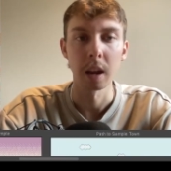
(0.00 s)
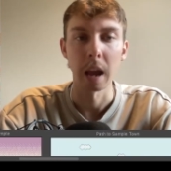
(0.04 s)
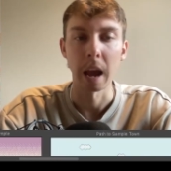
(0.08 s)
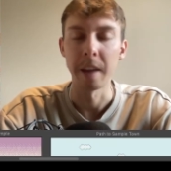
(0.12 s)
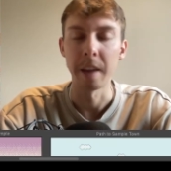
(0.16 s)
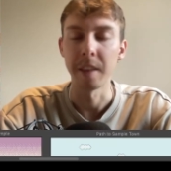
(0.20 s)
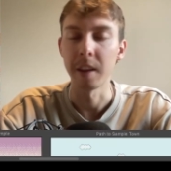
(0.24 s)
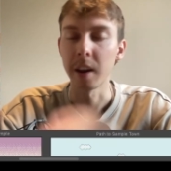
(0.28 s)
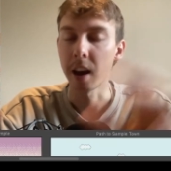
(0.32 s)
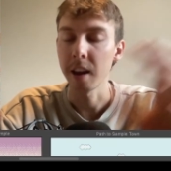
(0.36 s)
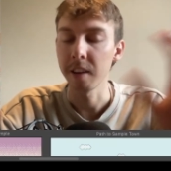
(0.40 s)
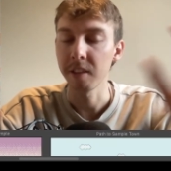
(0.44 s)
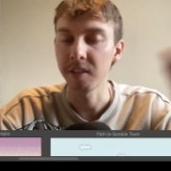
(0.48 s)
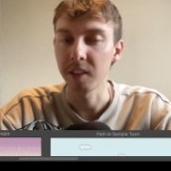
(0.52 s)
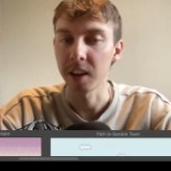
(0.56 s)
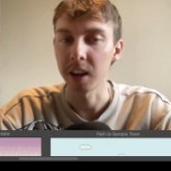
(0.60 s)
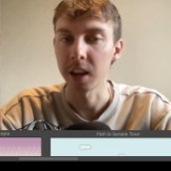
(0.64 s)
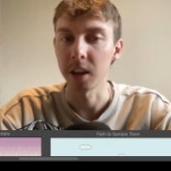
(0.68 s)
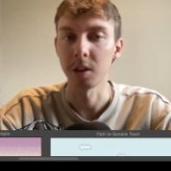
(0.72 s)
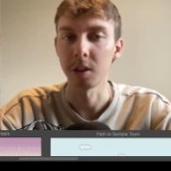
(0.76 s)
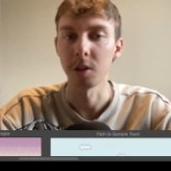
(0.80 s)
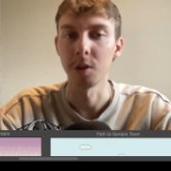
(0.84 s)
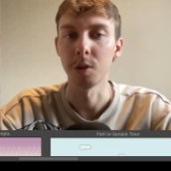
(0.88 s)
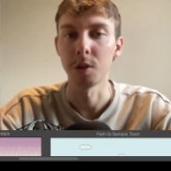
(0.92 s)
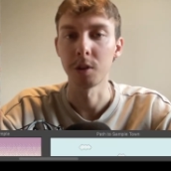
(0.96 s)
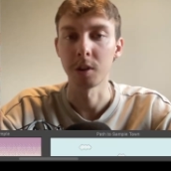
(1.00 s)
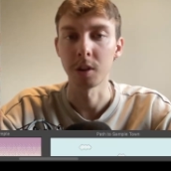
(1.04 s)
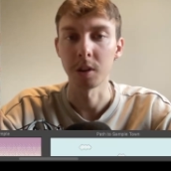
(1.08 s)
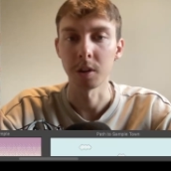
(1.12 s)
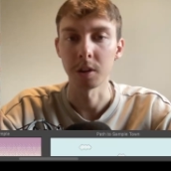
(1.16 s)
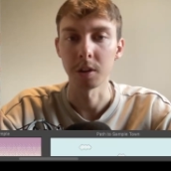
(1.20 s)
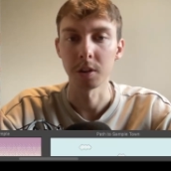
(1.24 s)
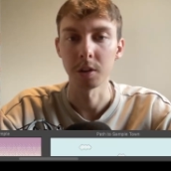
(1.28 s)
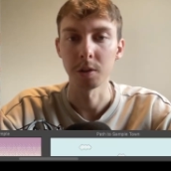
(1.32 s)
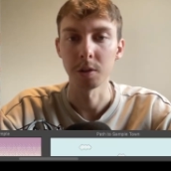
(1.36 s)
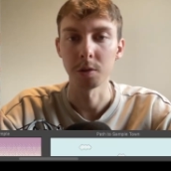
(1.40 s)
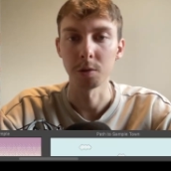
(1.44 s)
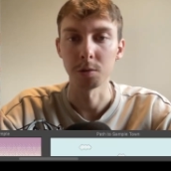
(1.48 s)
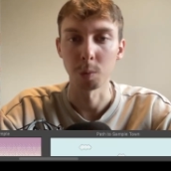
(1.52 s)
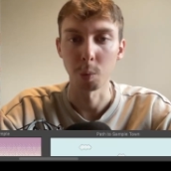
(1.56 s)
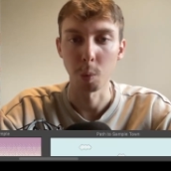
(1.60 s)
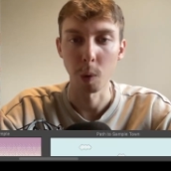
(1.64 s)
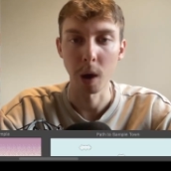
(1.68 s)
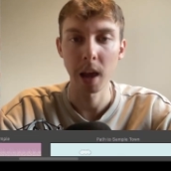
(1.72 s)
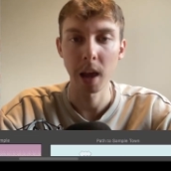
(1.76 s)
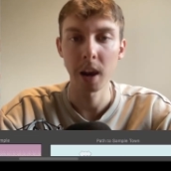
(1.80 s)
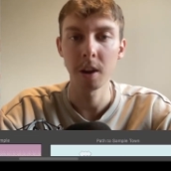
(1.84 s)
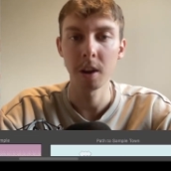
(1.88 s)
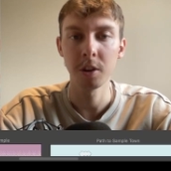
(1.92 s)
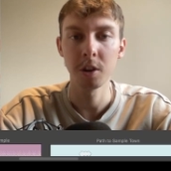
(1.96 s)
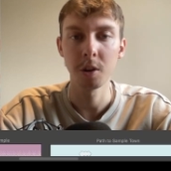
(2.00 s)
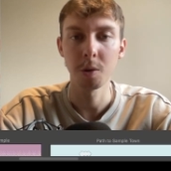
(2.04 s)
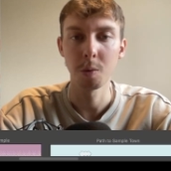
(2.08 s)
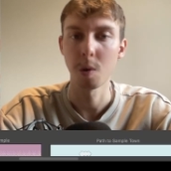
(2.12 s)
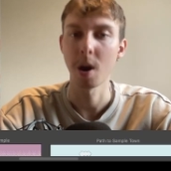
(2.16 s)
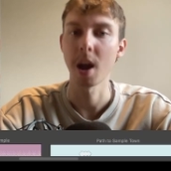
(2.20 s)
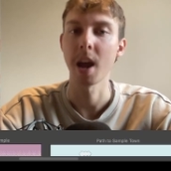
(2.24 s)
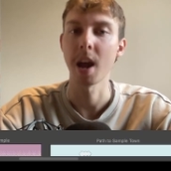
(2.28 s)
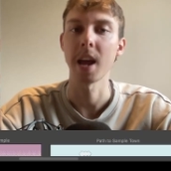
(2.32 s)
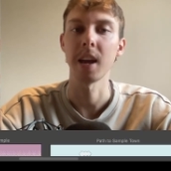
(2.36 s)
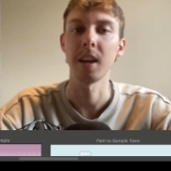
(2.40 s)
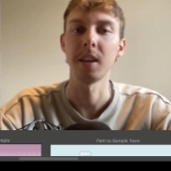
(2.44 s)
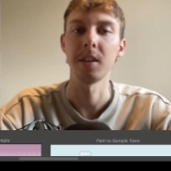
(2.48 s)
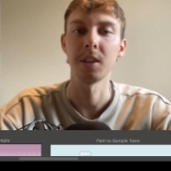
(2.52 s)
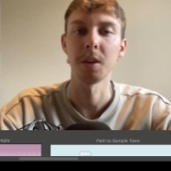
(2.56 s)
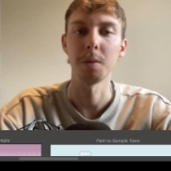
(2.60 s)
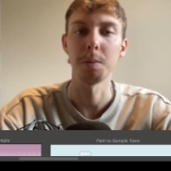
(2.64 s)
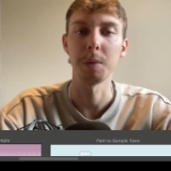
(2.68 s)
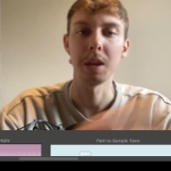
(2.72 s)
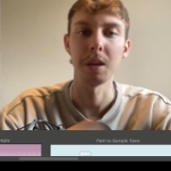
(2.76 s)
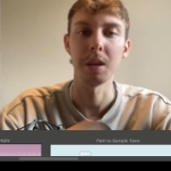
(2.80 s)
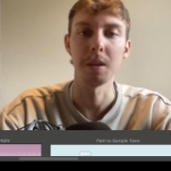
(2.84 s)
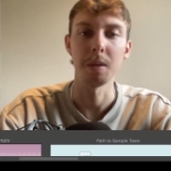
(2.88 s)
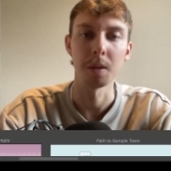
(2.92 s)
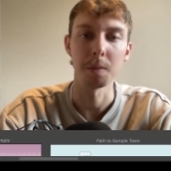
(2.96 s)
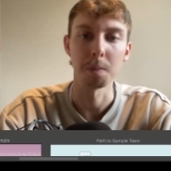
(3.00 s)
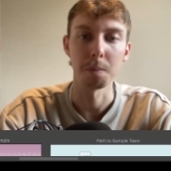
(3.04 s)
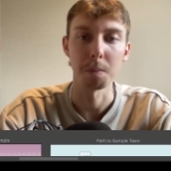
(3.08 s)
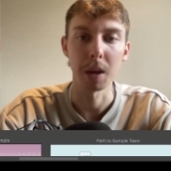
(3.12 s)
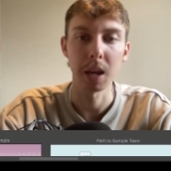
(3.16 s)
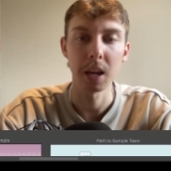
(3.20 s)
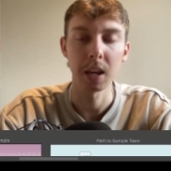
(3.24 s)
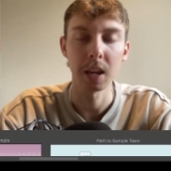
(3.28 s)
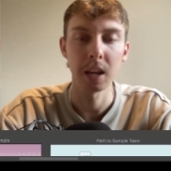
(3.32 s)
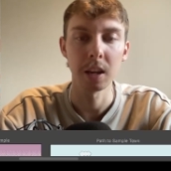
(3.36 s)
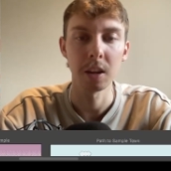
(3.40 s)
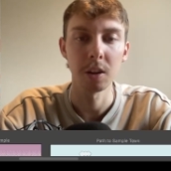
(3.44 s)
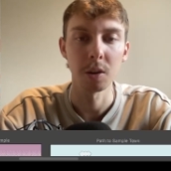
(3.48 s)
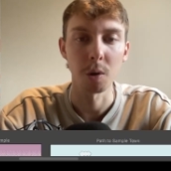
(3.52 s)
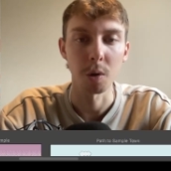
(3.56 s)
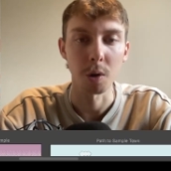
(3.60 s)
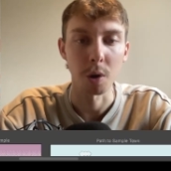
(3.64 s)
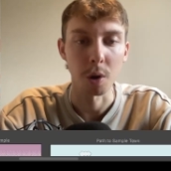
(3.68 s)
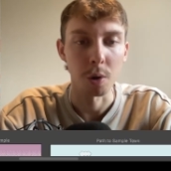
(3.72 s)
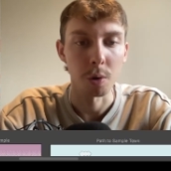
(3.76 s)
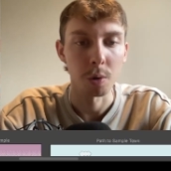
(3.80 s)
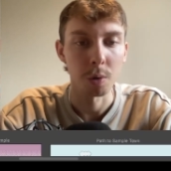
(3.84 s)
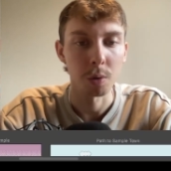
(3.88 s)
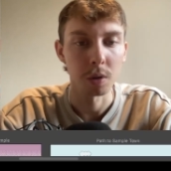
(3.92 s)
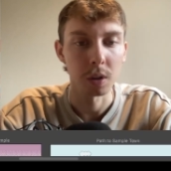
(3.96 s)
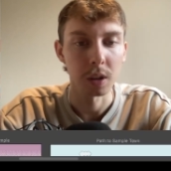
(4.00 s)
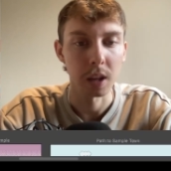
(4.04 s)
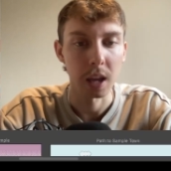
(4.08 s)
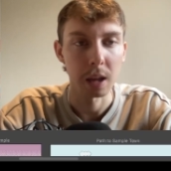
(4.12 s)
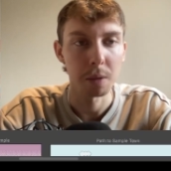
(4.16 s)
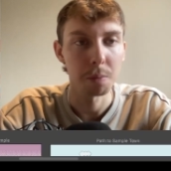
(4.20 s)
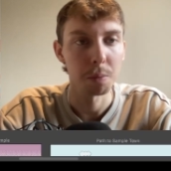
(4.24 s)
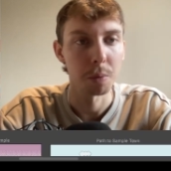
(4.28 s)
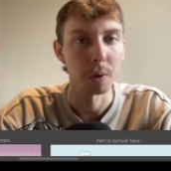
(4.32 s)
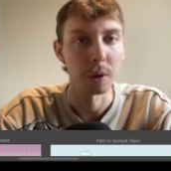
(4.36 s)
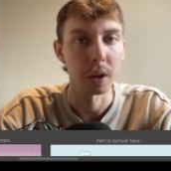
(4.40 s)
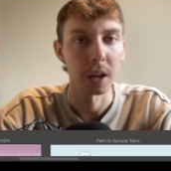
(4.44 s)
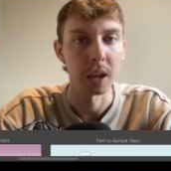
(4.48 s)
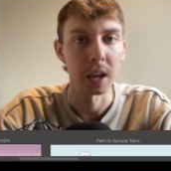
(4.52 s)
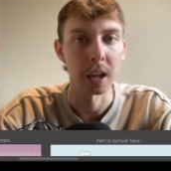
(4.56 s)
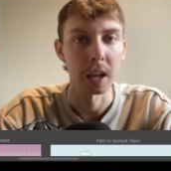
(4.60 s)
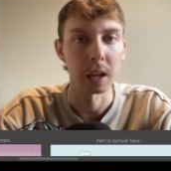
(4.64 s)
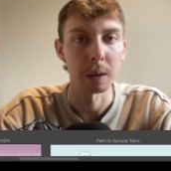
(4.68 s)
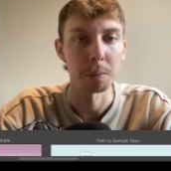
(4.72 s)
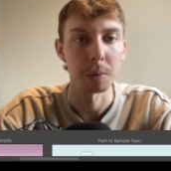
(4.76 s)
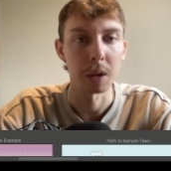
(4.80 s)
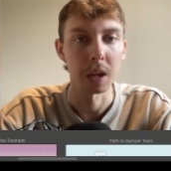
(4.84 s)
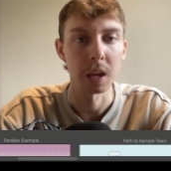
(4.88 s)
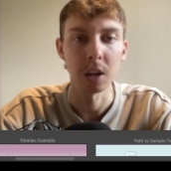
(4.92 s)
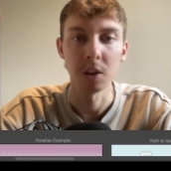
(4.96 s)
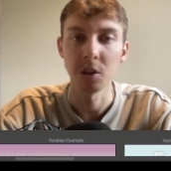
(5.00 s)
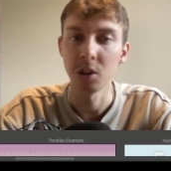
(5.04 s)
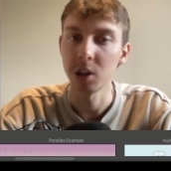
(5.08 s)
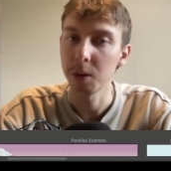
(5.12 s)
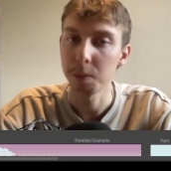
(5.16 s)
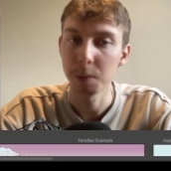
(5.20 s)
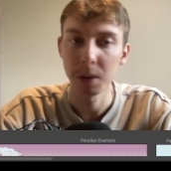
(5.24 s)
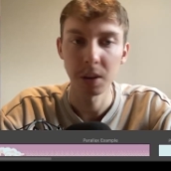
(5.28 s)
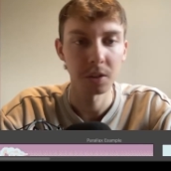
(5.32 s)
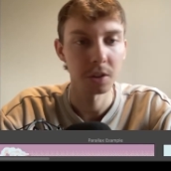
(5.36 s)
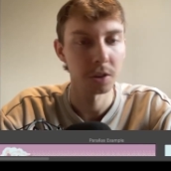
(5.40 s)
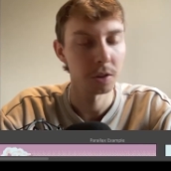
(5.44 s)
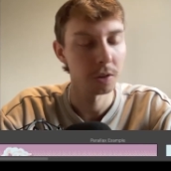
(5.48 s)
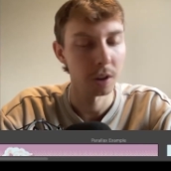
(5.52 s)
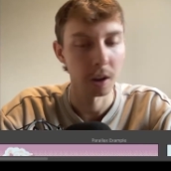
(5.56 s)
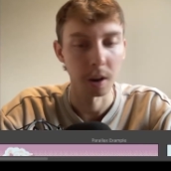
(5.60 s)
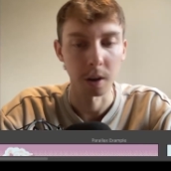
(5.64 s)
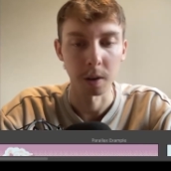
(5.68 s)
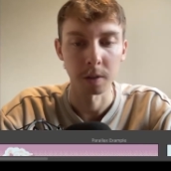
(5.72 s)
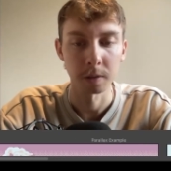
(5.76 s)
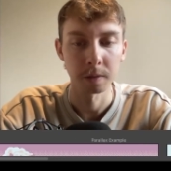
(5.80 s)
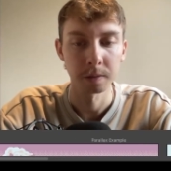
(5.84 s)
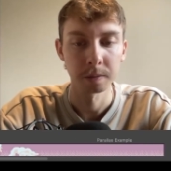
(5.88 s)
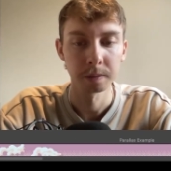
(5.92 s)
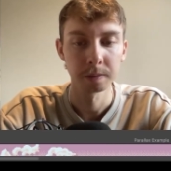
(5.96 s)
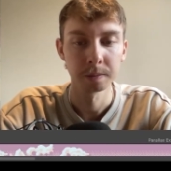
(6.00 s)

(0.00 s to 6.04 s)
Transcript: And then I think you're well on your way to be making your own Game Boy game in GB Studio.